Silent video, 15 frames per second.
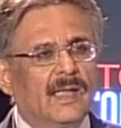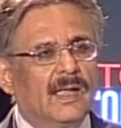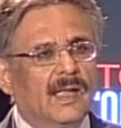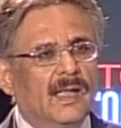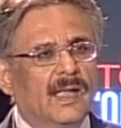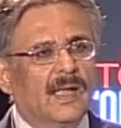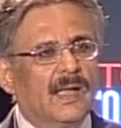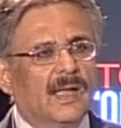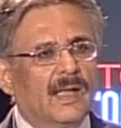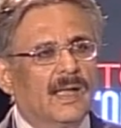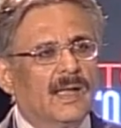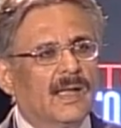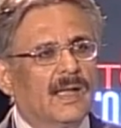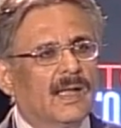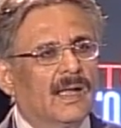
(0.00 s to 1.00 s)

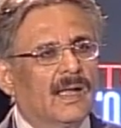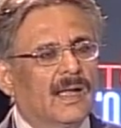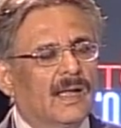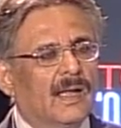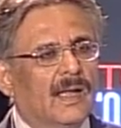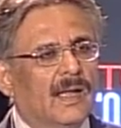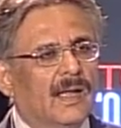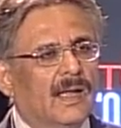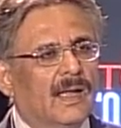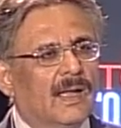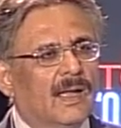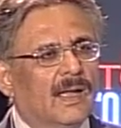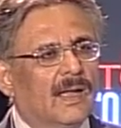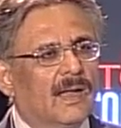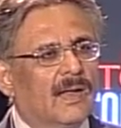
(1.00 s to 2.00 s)

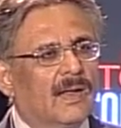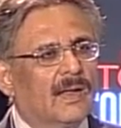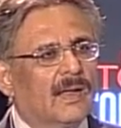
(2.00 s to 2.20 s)
No one is speaking in this clip.